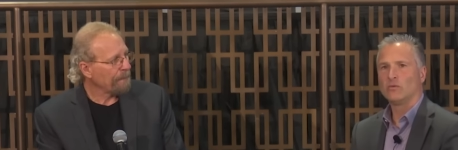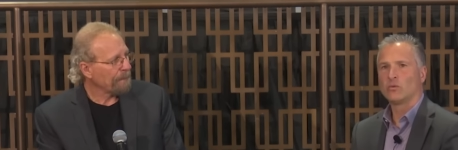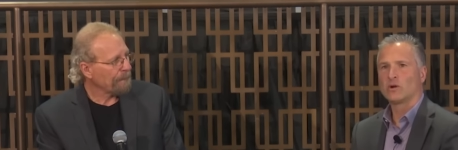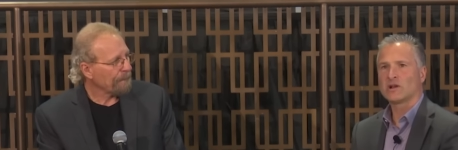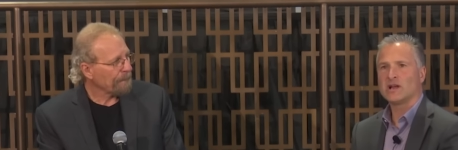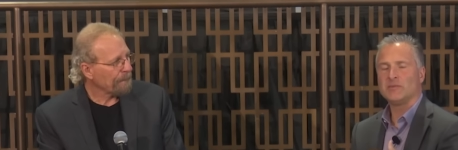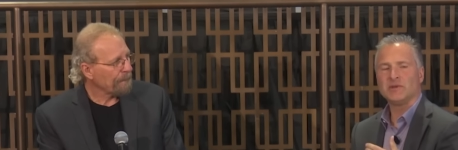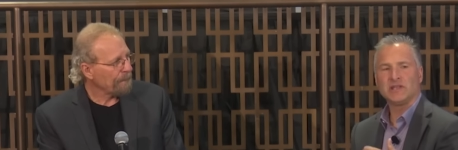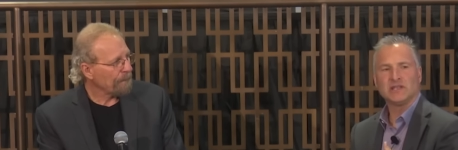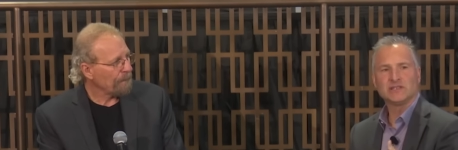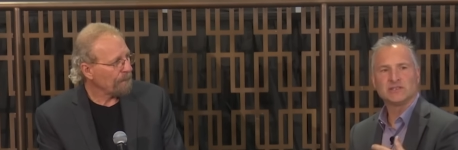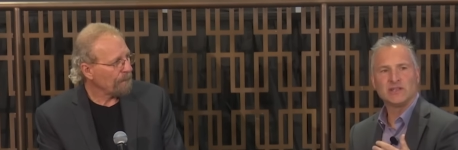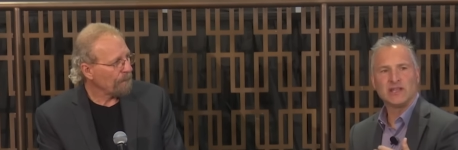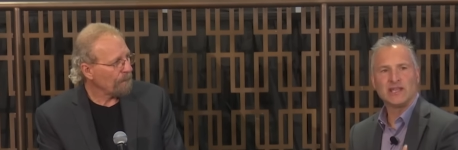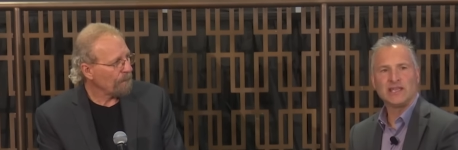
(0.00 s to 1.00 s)
Speaker 1: we're coming
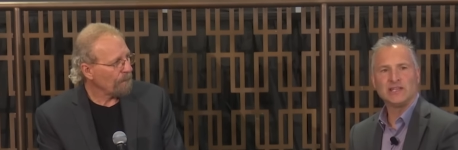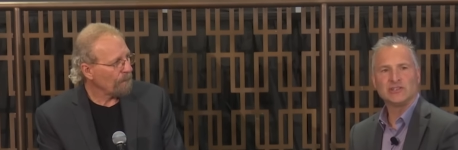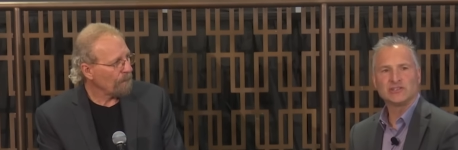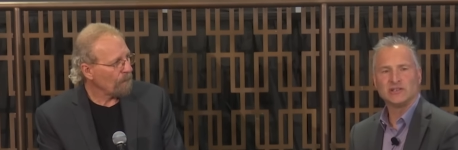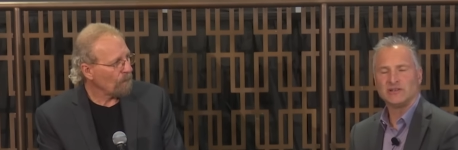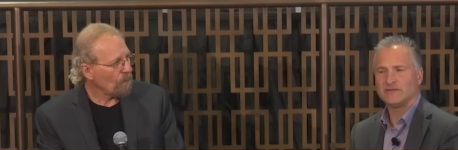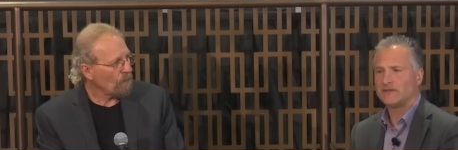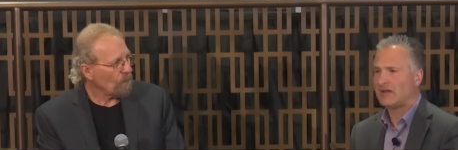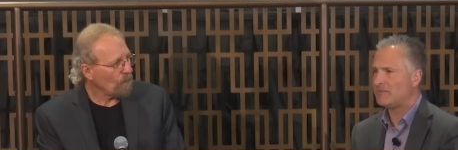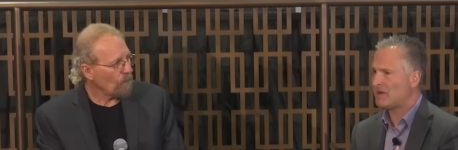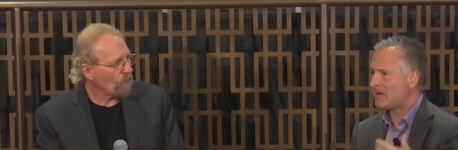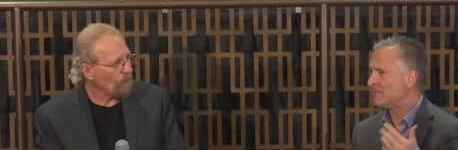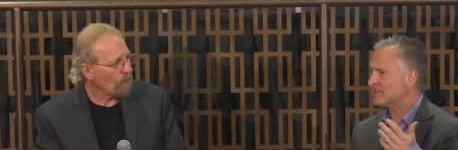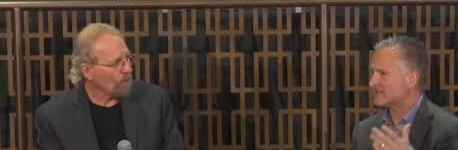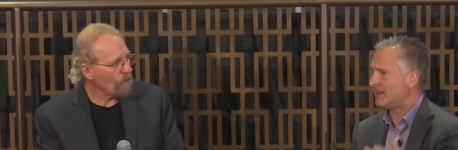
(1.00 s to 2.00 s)
into the age of i mean
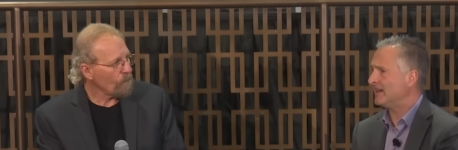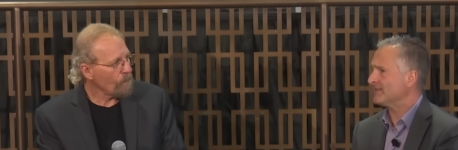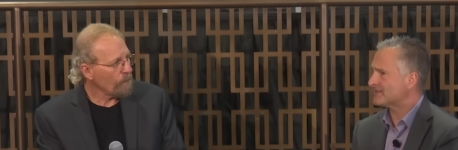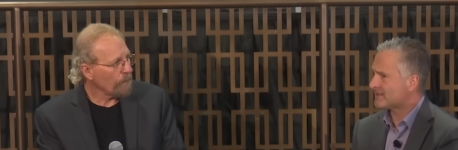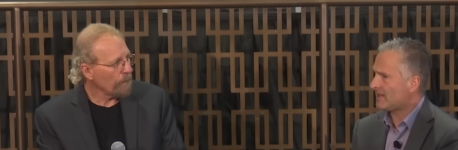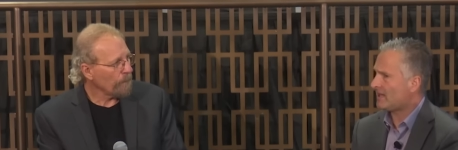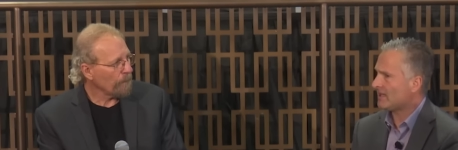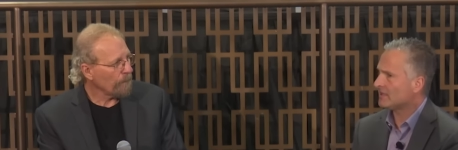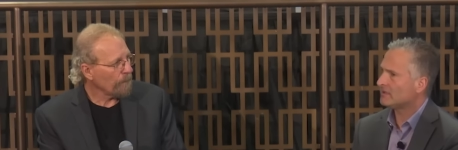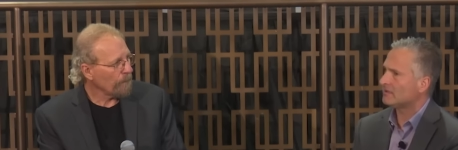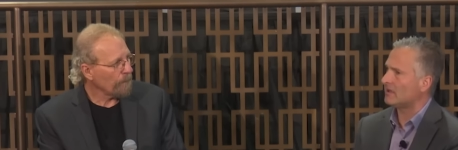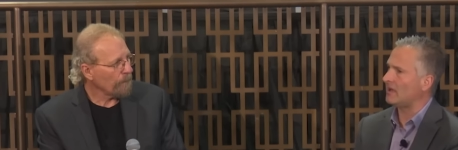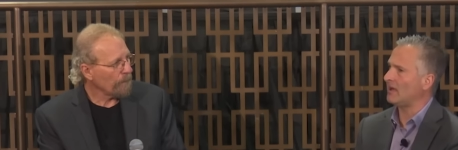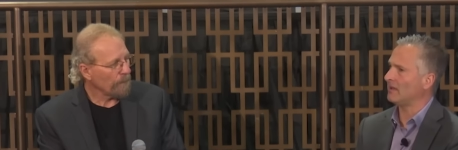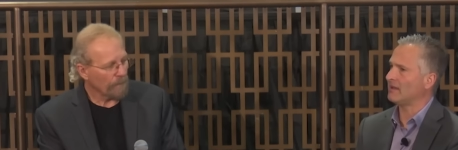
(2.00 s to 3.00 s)
i'm a science guy
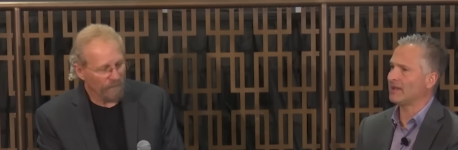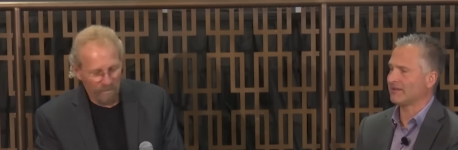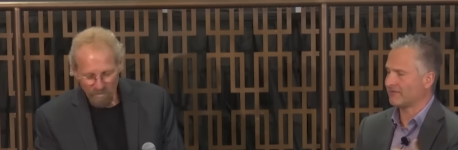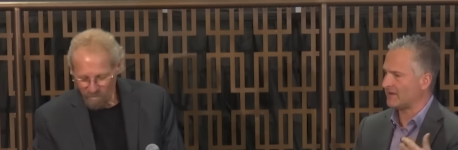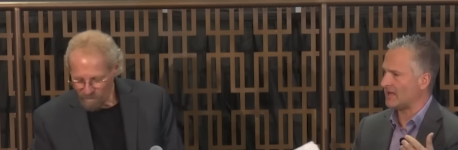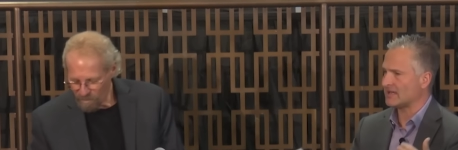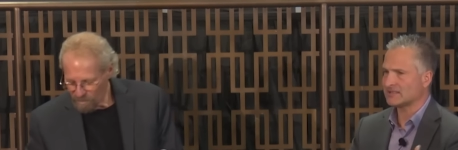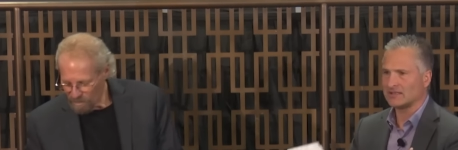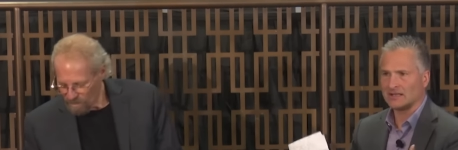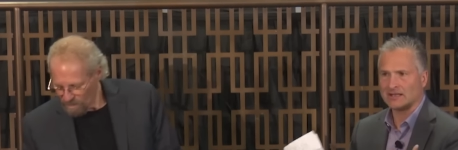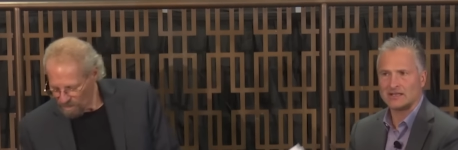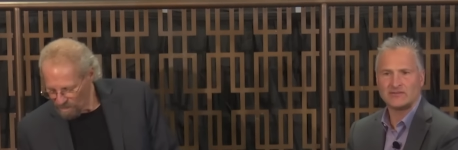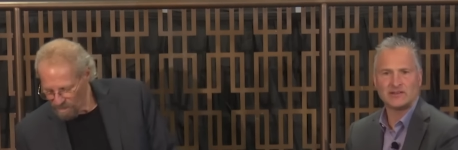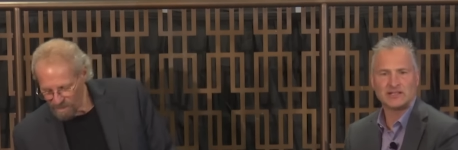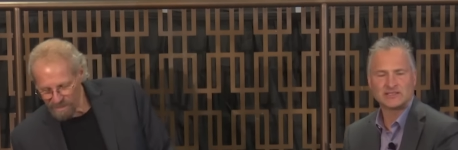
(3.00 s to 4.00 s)
I, I, like facts i
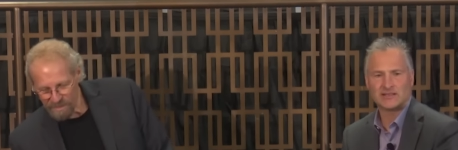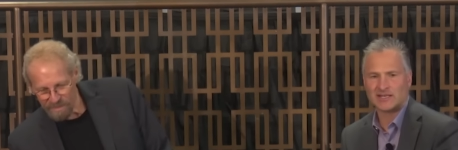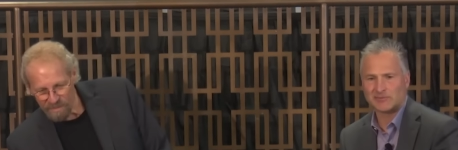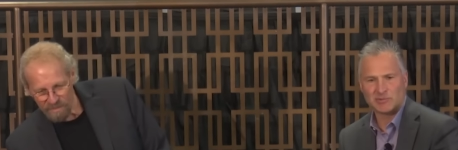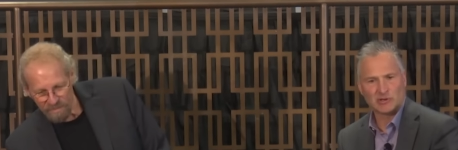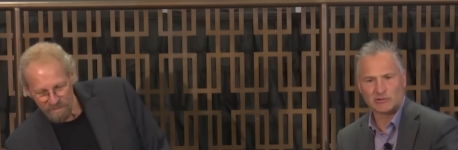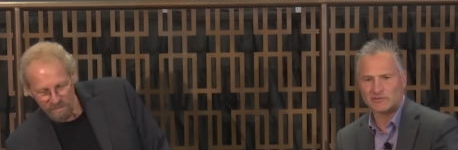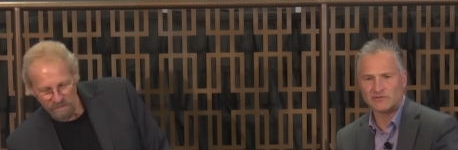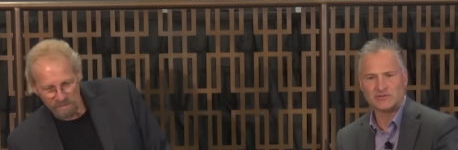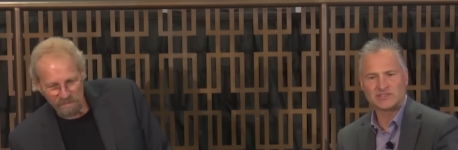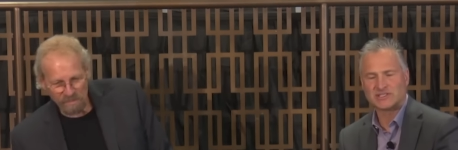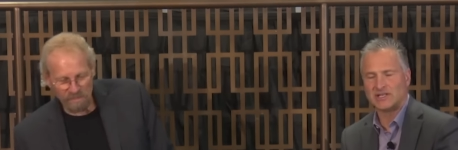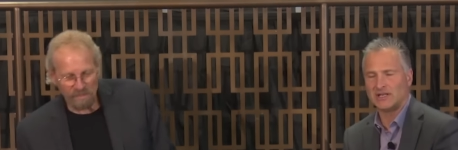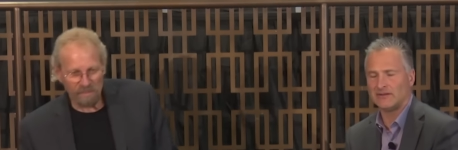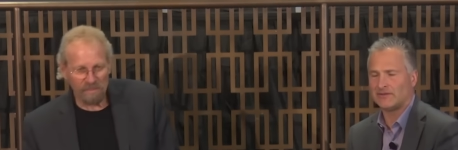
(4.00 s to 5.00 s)
like evidence i like
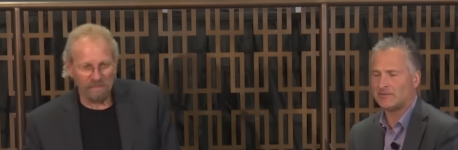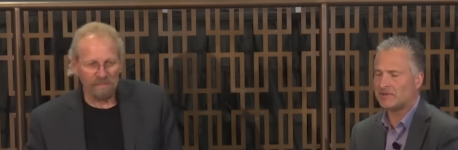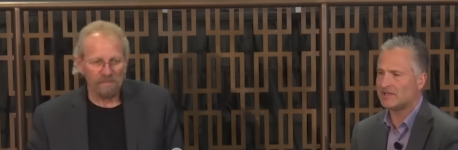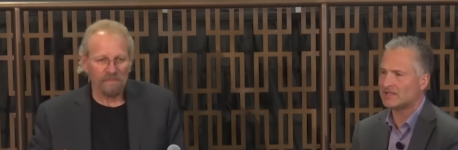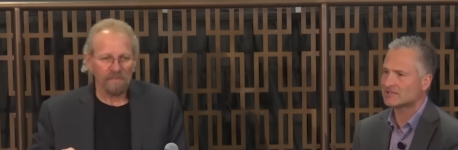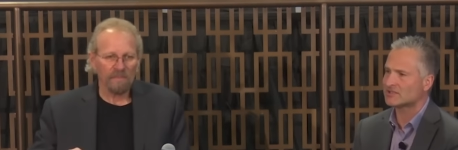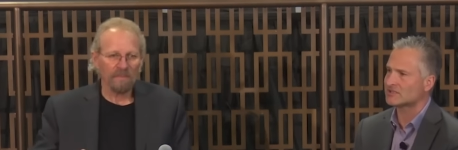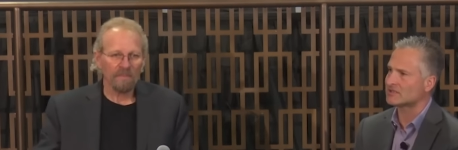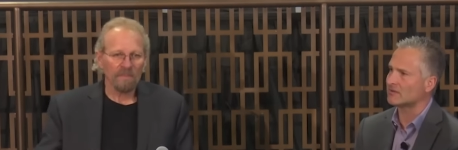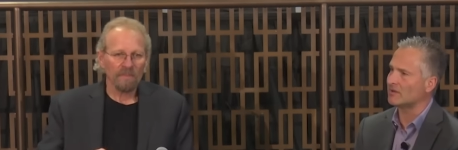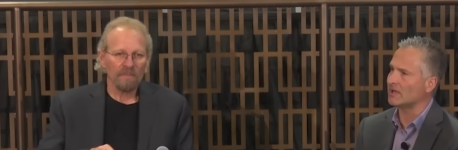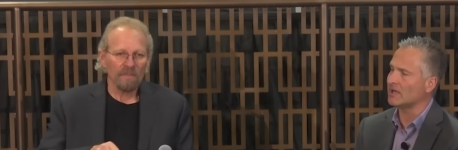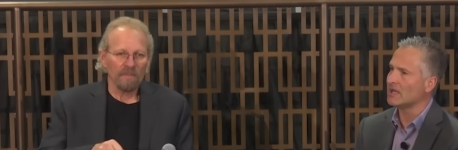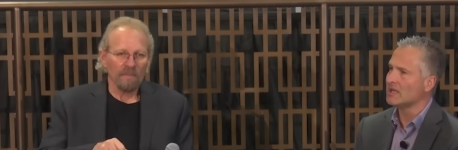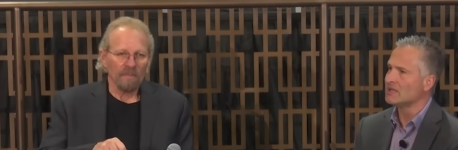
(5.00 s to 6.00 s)
peer-reviewed stuff i mean that's just the
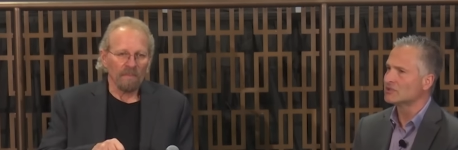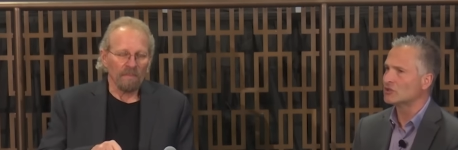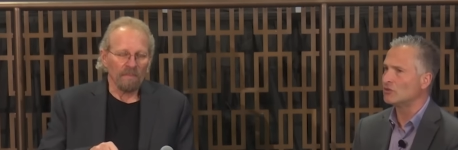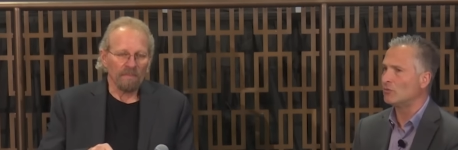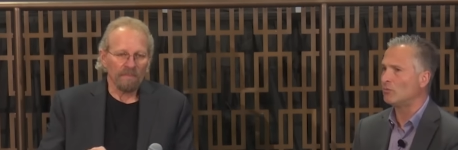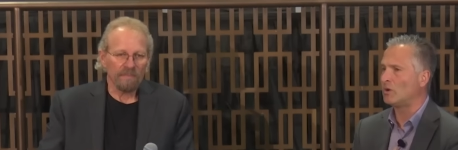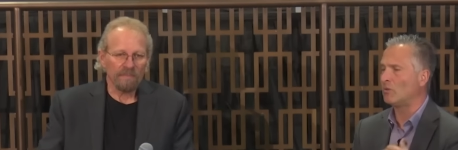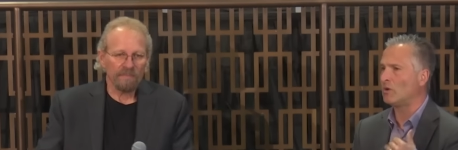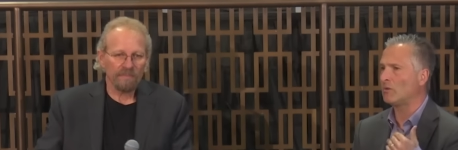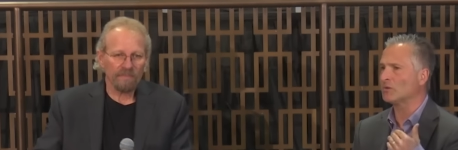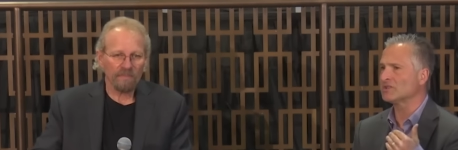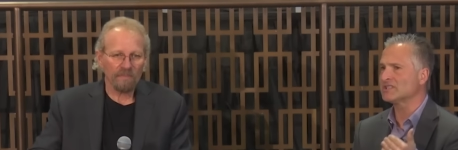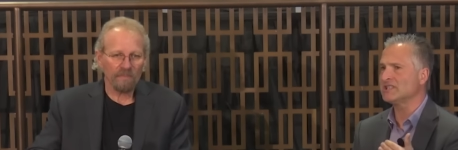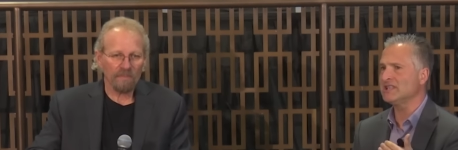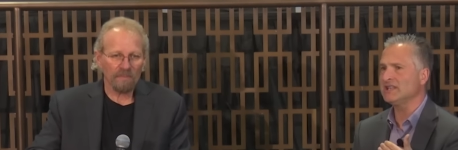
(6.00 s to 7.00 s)
way so but what
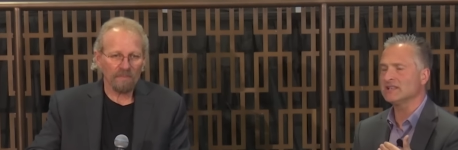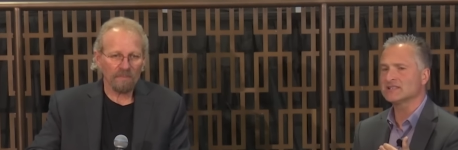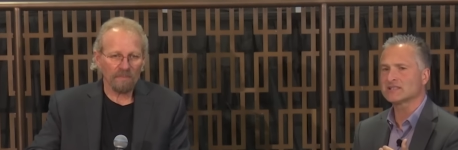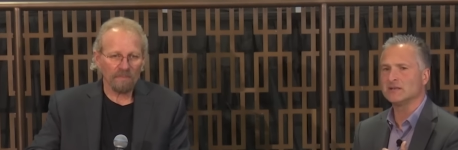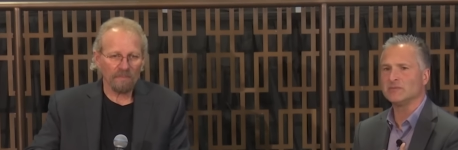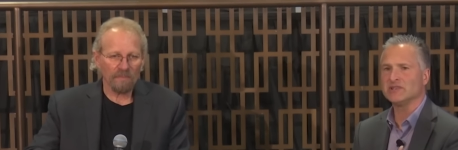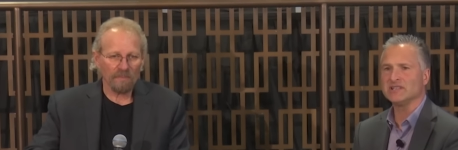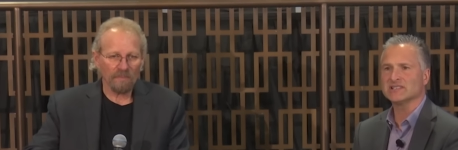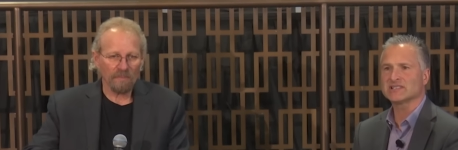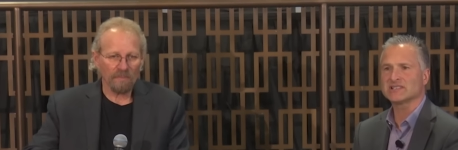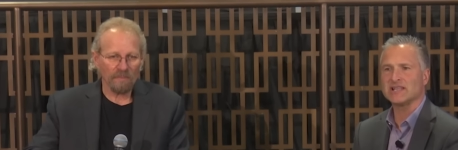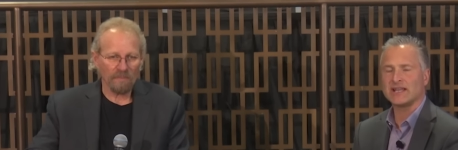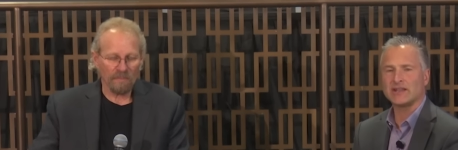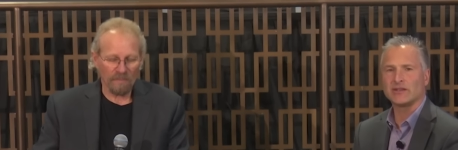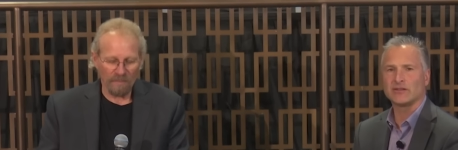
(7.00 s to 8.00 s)
we're seeing is some of these
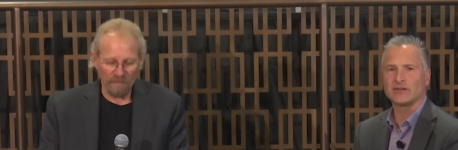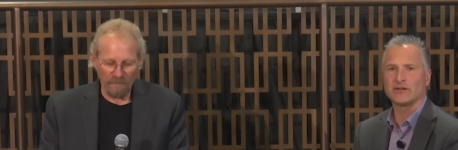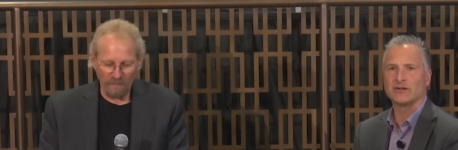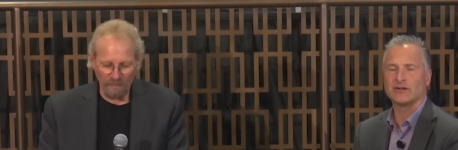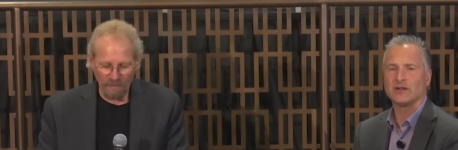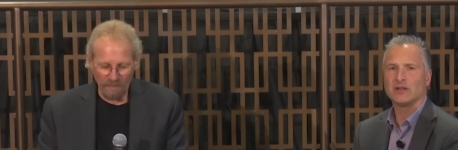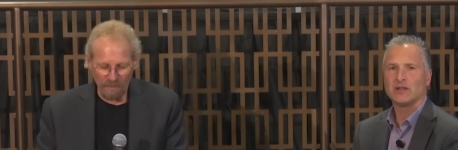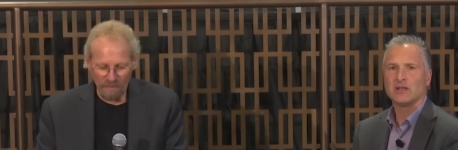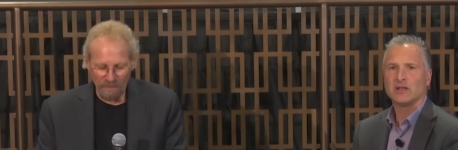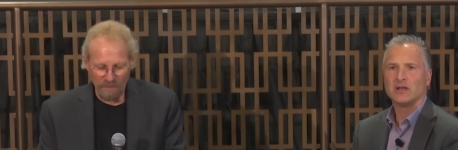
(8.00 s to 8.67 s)
secular